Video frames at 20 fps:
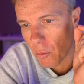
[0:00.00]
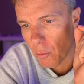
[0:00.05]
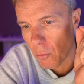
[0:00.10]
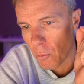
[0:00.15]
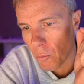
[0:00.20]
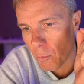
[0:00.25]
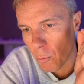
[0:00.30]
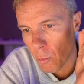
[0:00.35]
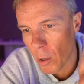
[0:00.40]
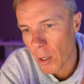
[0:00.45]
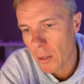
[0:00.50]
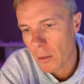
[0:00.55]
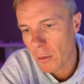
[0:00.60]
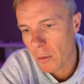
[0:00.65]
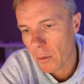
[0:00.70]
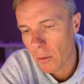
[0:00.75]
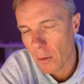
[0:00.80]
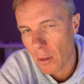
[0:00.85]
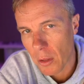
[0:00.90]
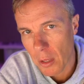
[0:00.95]
what
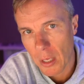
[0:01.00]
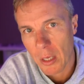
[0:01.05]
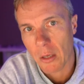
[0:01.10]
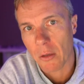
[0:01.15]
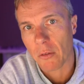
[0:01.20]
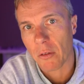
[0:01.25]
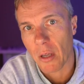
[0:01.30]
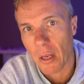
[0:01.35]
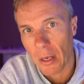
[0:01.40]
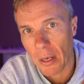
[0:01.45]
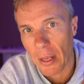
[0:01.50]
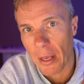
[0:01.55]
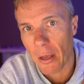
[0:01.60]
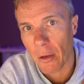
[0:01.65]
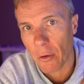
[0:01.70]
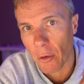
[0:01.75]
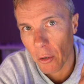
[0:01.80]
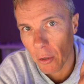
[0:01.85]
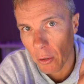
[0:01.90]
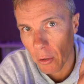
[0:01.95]
things are now
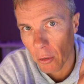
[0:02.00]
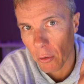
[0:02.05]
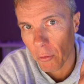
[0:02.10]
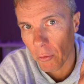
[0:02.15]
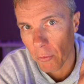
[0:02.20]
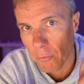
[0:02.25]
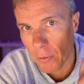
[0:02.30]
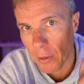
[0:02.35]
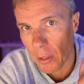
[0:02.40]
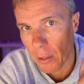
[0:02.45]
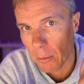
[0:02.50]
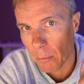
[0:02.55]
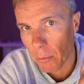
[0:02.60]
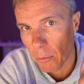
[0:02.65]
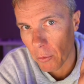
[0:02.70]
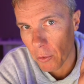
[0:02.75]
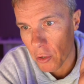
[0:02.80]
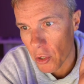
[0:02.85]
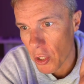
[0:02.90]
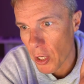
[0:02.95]
no longer available
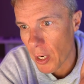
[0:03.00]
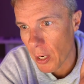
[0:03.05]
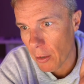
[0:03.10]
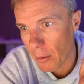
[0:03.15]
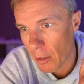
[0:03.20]
to share.